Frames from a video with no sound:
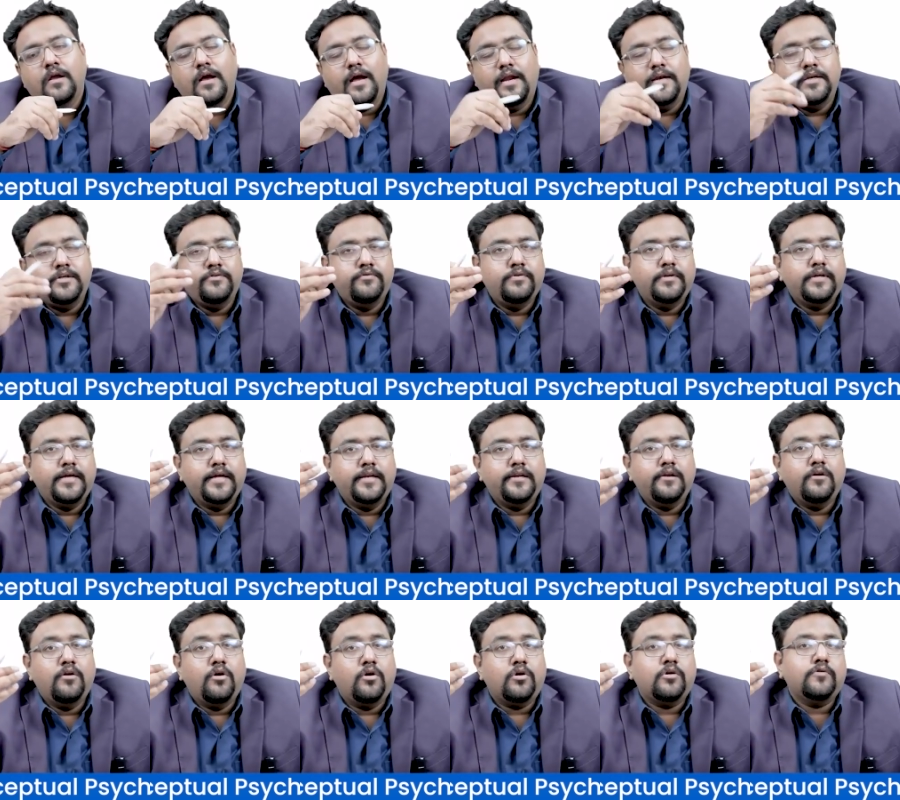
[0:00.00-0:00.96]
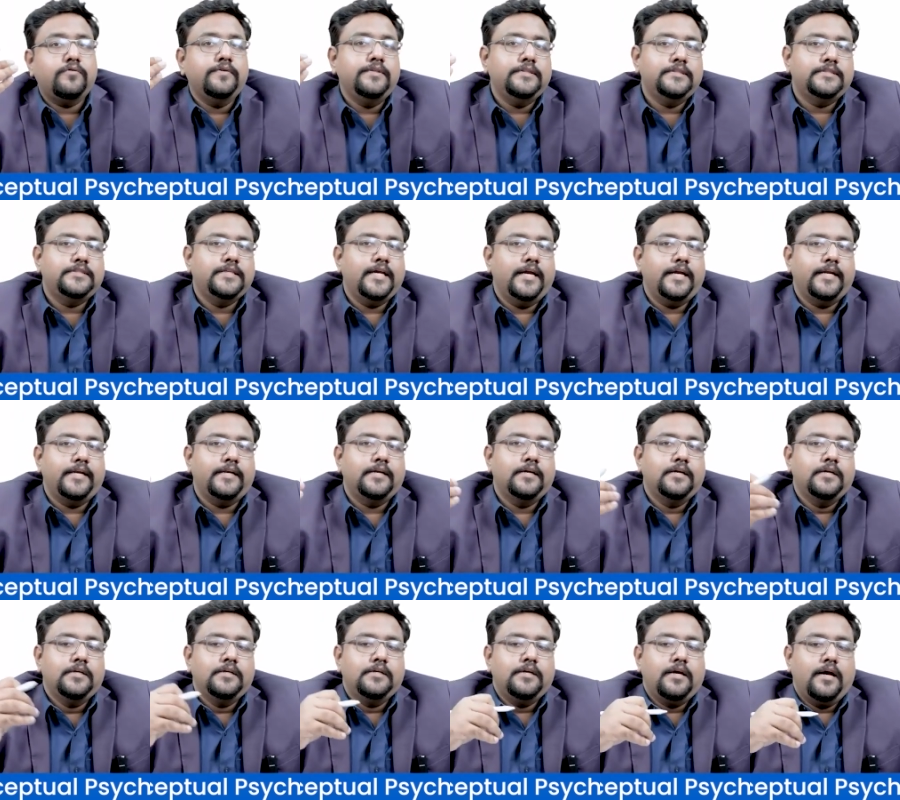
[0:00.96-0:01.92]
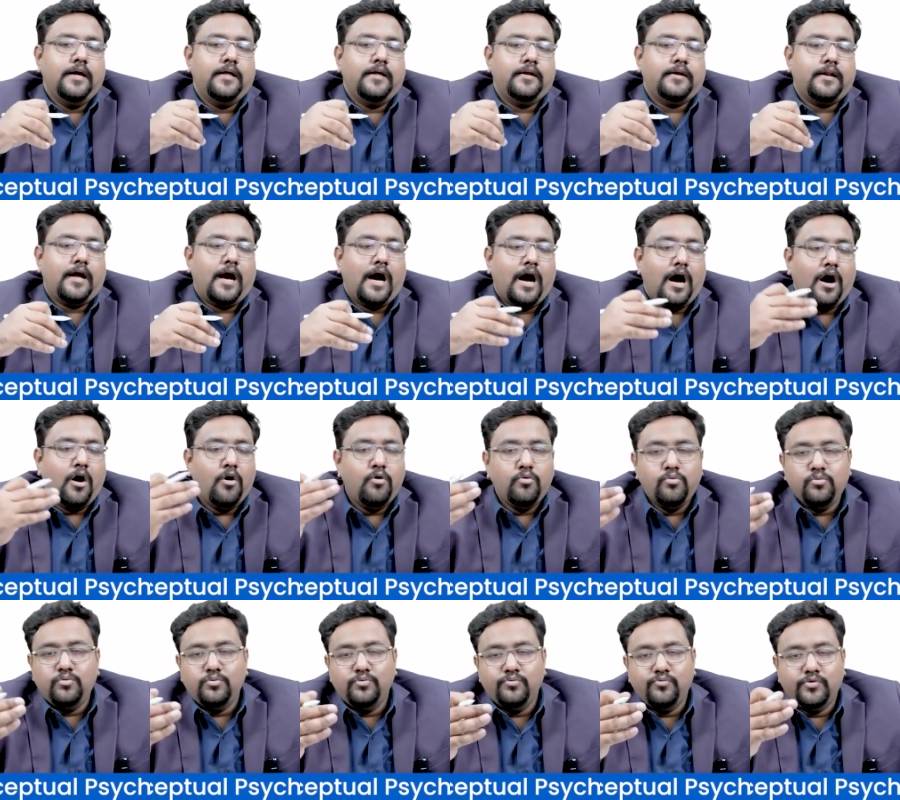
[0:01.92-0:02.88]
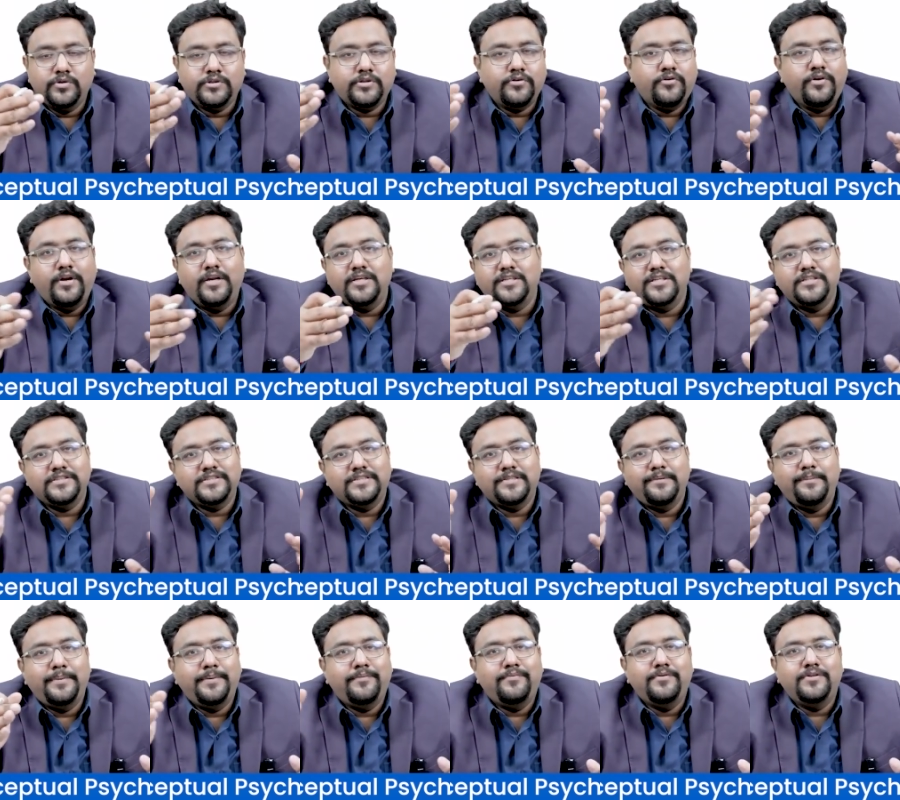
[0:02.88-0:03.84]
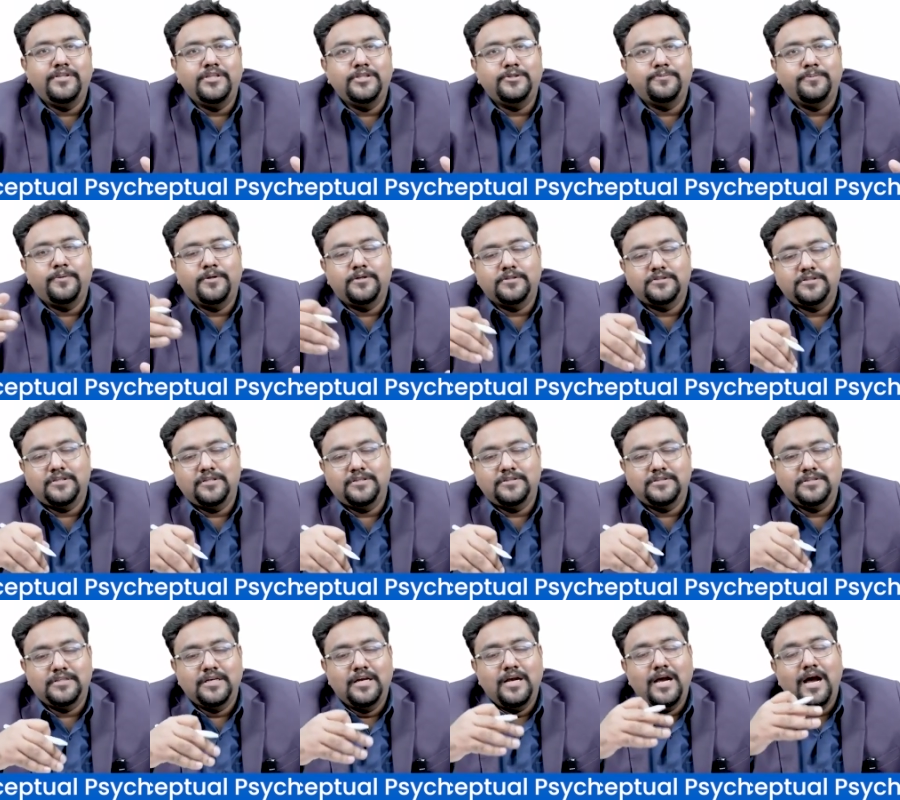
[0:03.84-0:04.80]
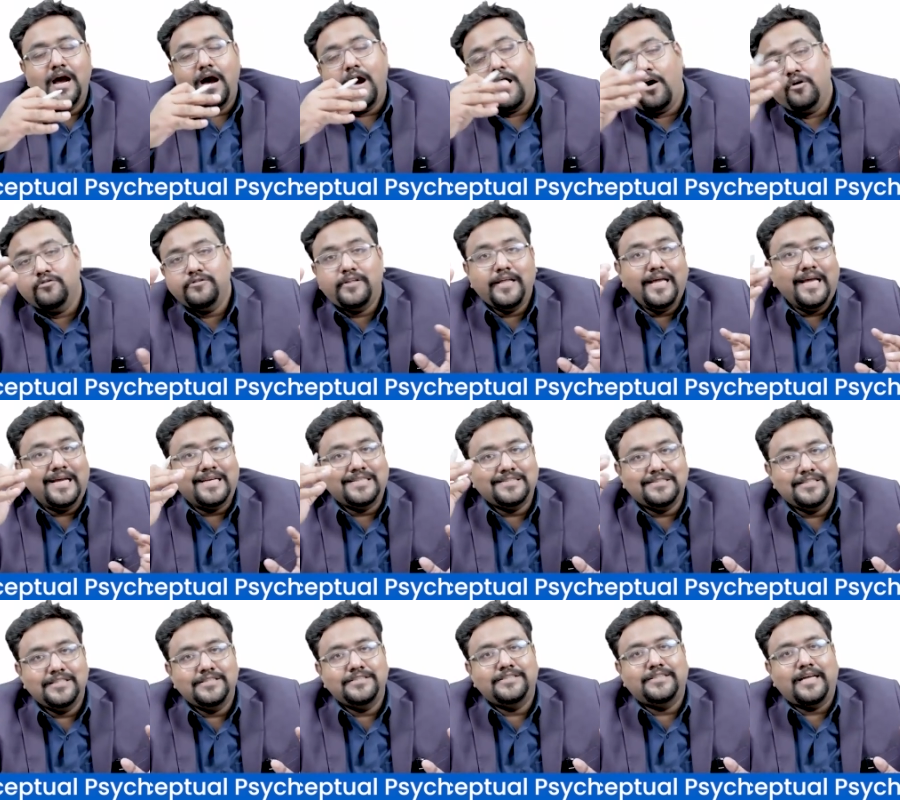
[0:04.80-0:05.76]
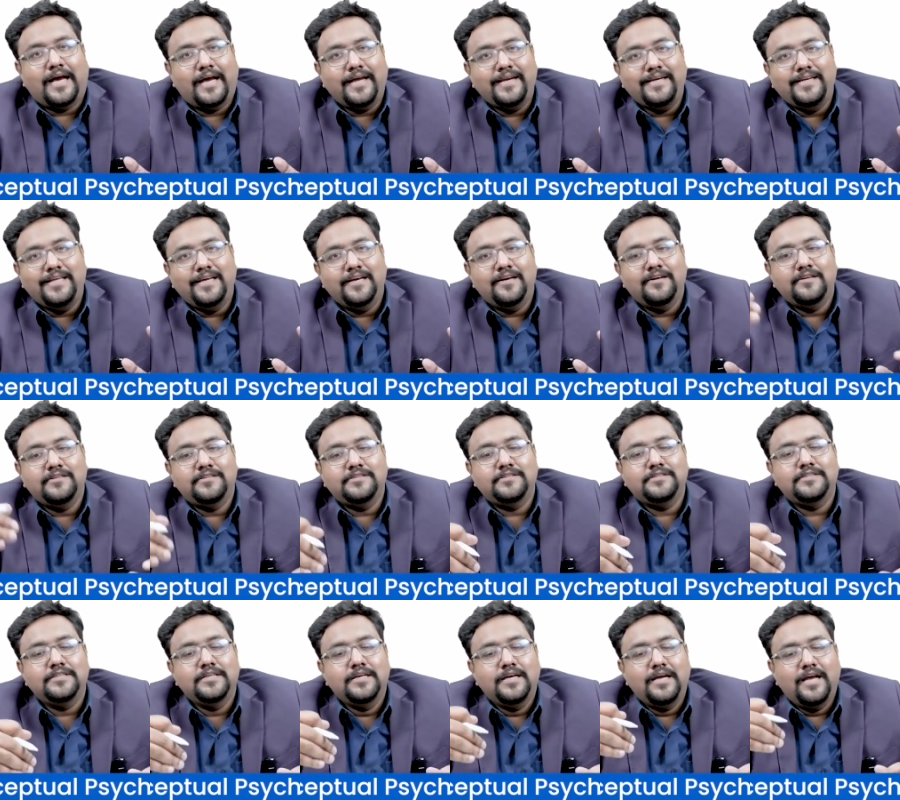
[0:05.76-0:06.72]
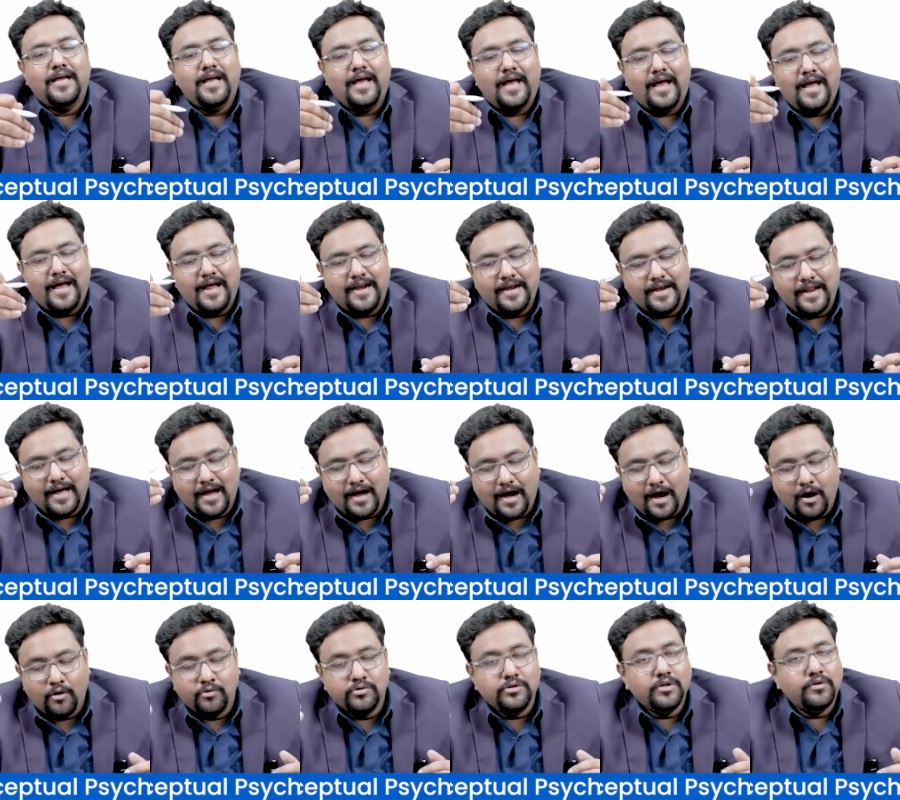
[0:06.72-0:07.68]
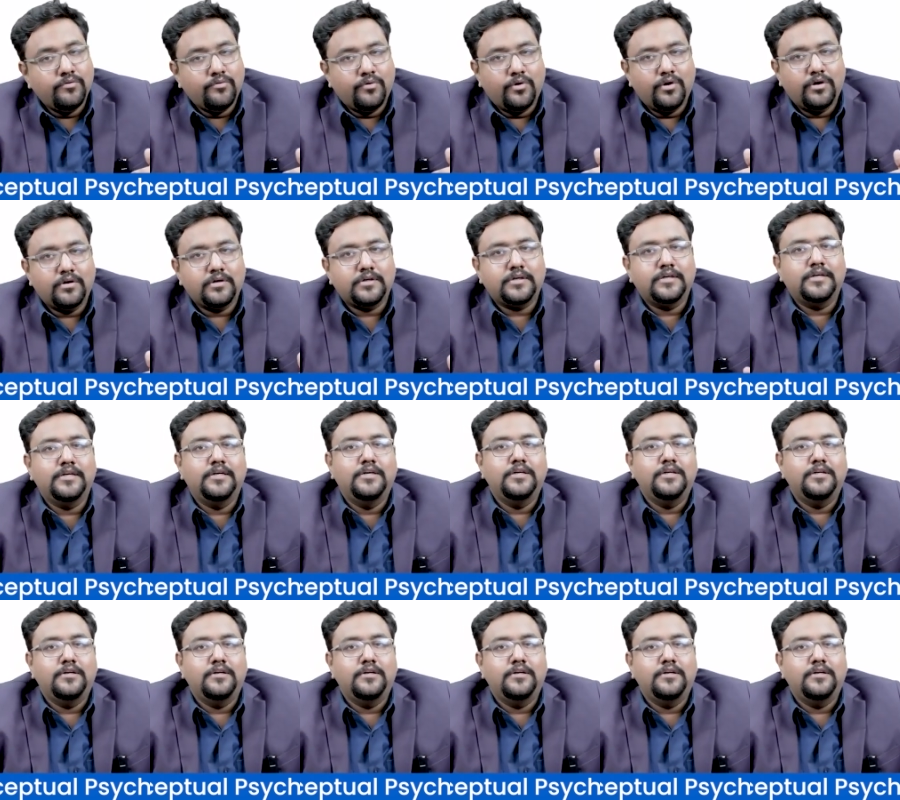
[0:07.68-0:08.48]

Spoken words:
and you will gain a lot of insight at how was the relationship between these persons, how they exchanged ideas, and how they worked.